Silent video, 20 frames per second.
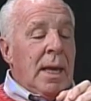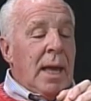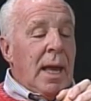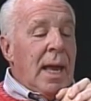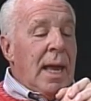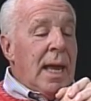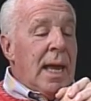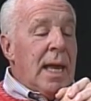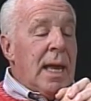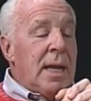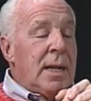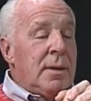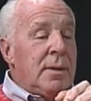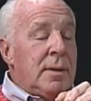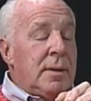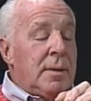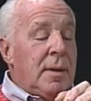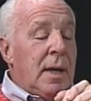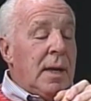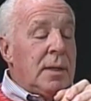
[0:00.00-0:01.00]

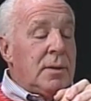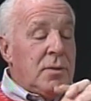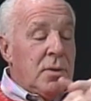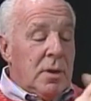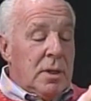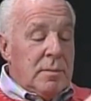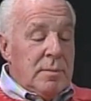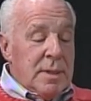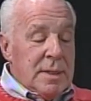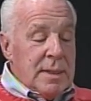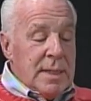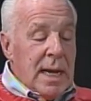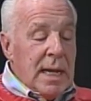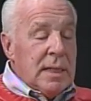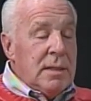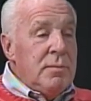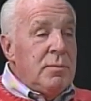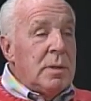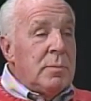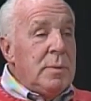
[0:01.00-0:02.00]
And I told them
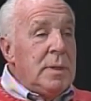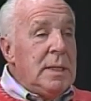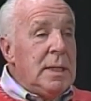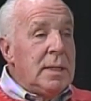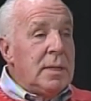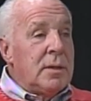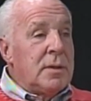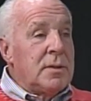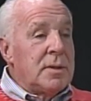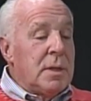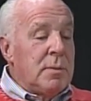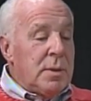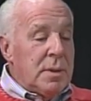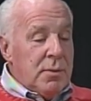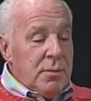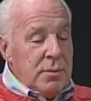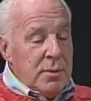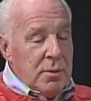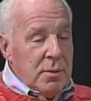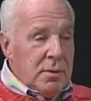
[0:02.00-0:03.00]
exactly what we needed, because I went
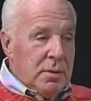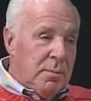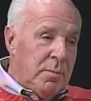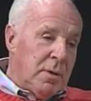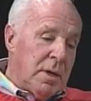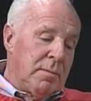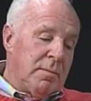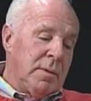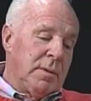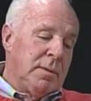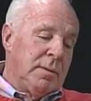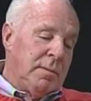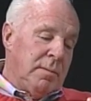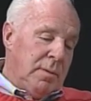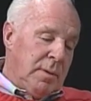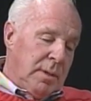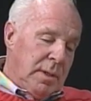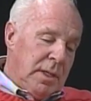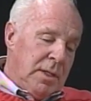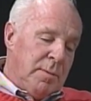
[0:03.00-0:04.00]
through the whole apartment.
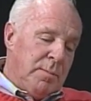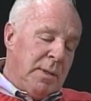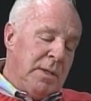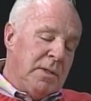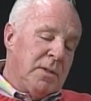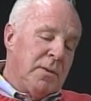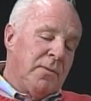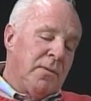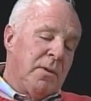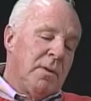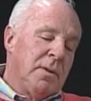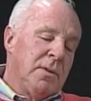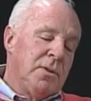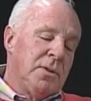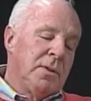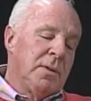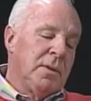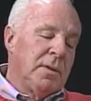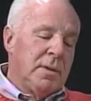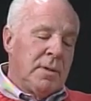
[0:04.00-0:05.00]
Each piece of
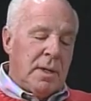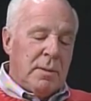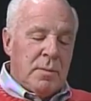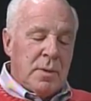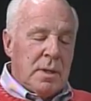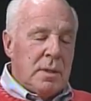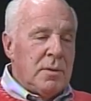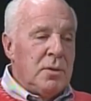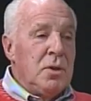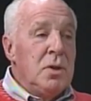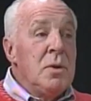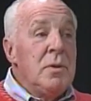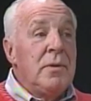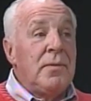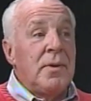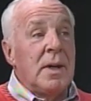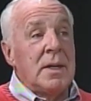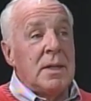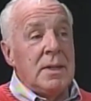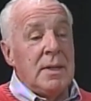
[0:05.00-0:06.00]
furniture, I wanted new
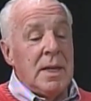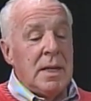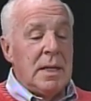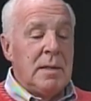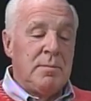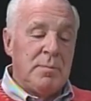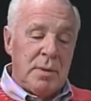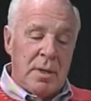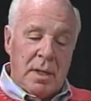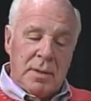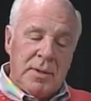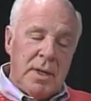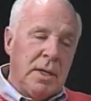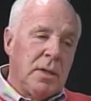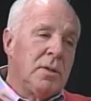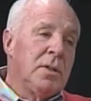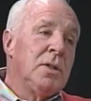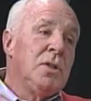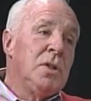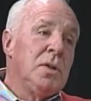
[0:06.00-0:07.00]
if I could get it, but I'll take
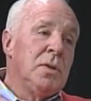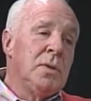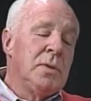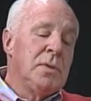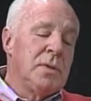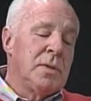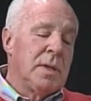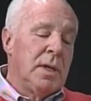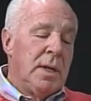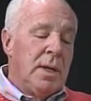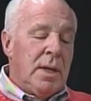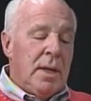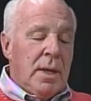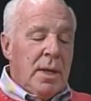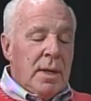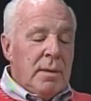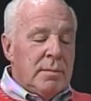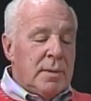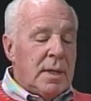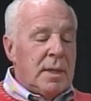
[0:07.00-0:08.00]
good used.
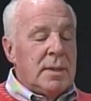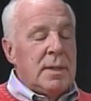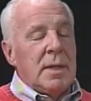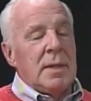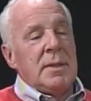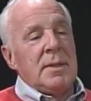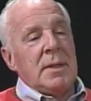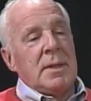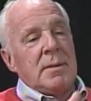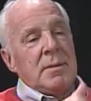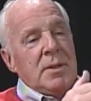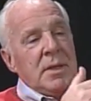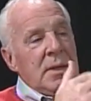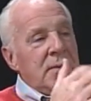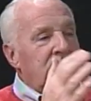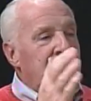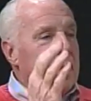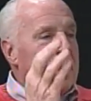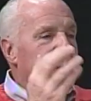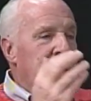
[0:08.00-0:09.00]
But the
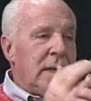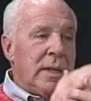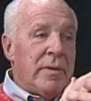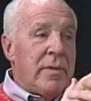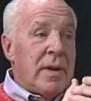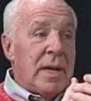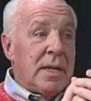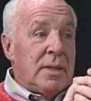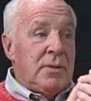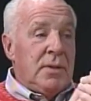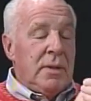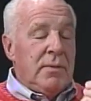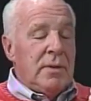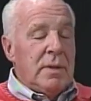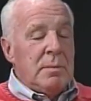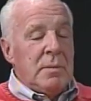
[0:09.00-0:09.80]
TV, they never had a TV